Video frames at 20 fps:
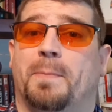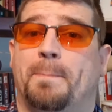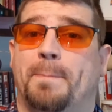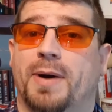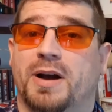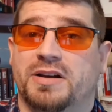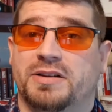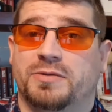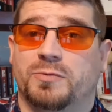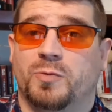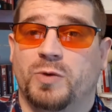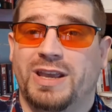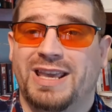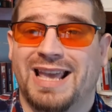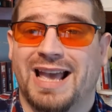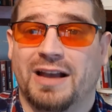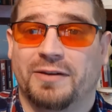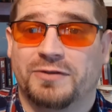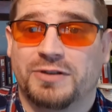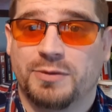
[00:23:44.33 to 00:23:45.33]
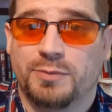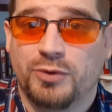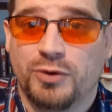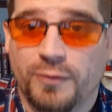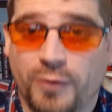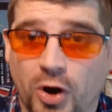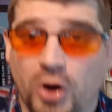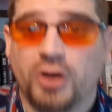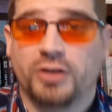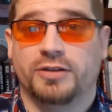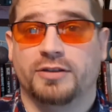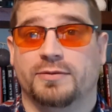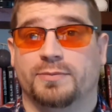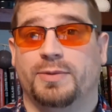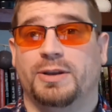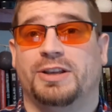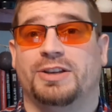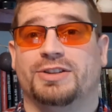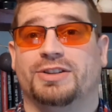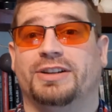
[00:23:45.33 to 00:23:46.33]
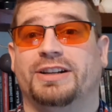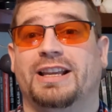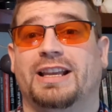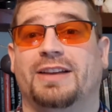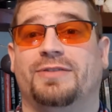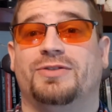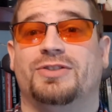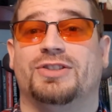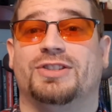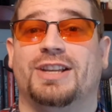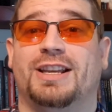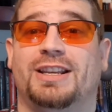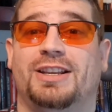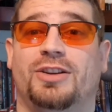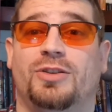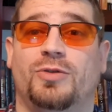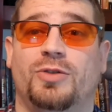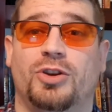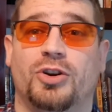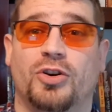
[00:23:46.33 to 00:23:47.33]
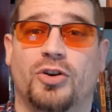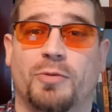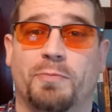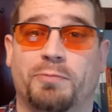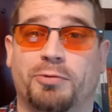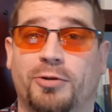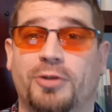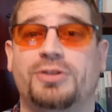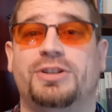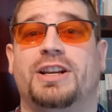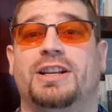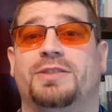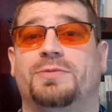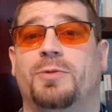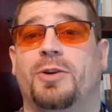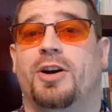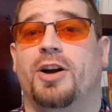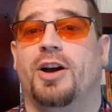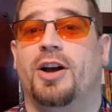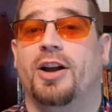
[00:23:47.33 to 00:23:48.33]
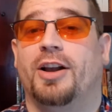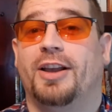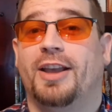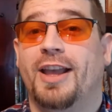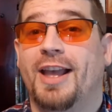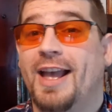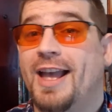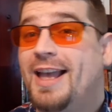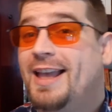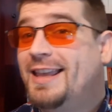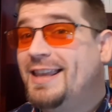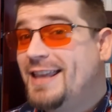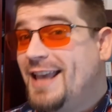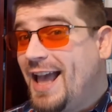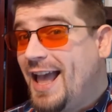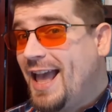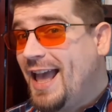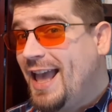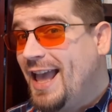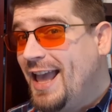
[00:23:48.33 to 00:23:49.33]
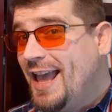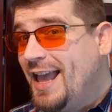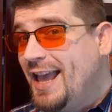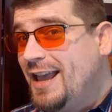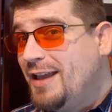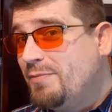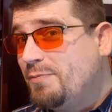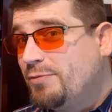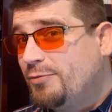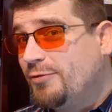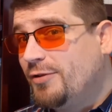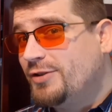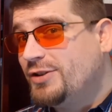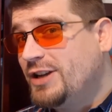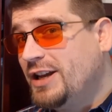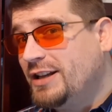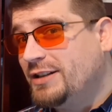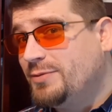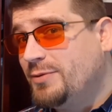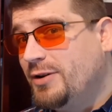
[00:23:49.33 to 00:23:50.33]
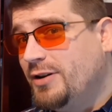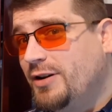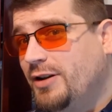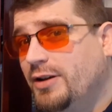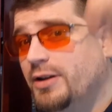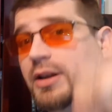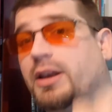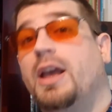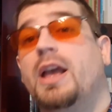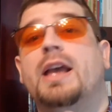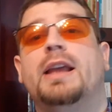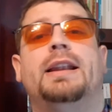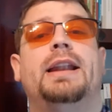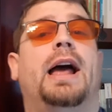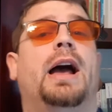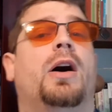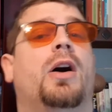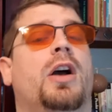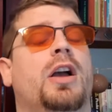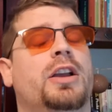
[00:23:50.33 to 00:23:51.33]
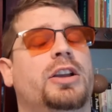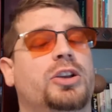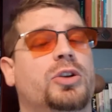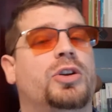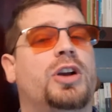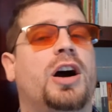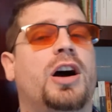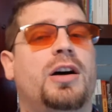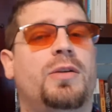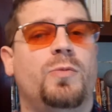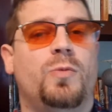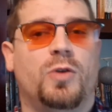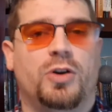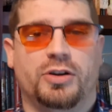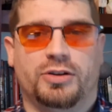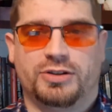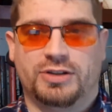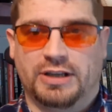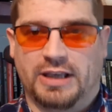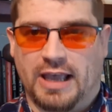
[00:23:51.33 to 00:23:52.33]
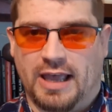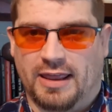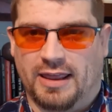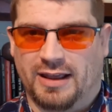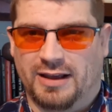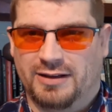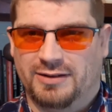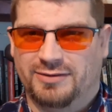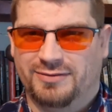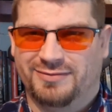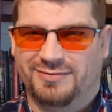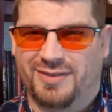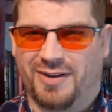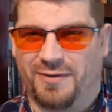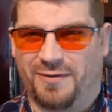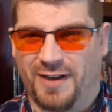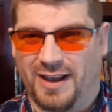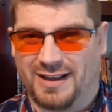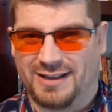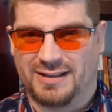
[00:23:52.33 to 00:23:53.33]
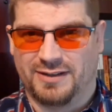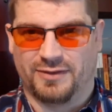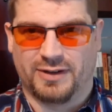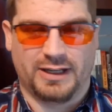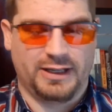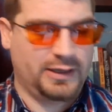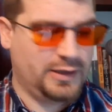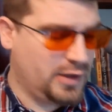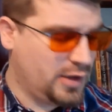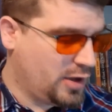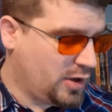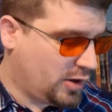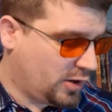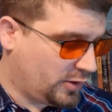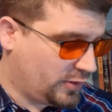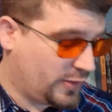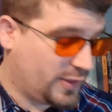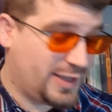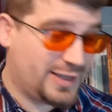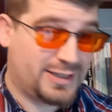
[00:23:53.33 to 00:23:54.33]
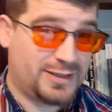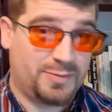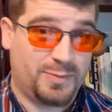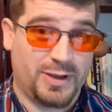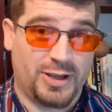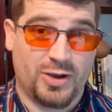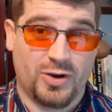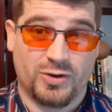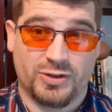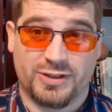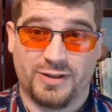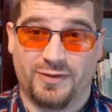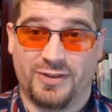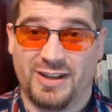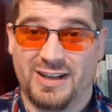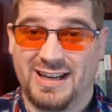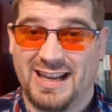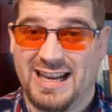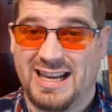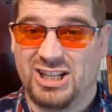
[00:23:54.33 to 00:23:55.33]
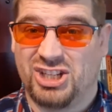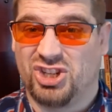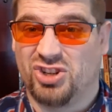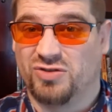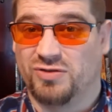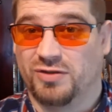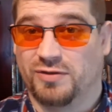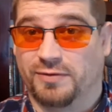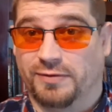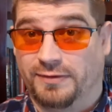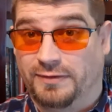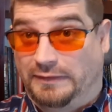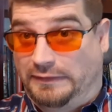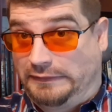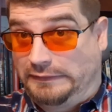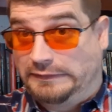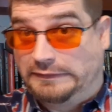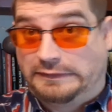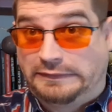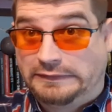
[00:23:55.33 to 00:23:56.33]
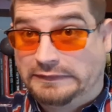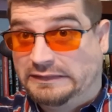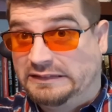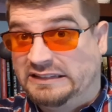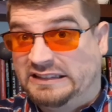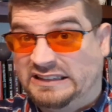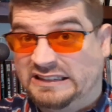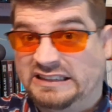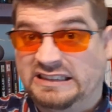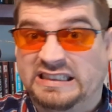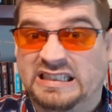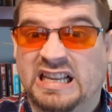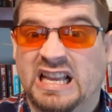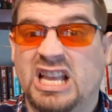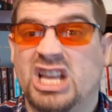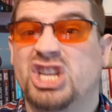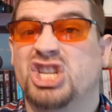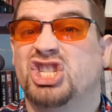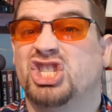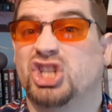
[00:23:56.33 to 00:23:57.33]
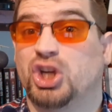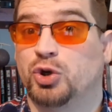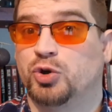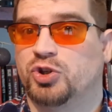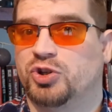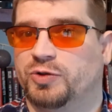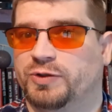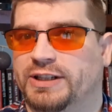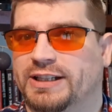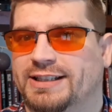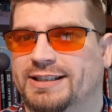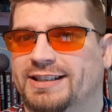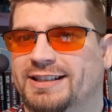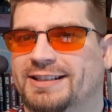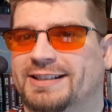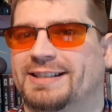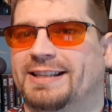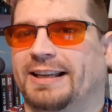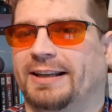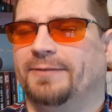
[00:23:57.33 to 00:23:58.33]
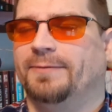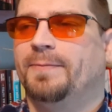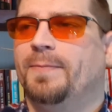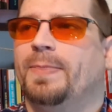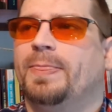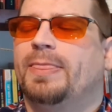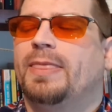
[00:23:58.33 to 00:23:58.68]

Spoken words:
But we have to move on because I have to set you your project work. Yay, project work! Now, you can't work together effectively on this because of the nature of social distancing.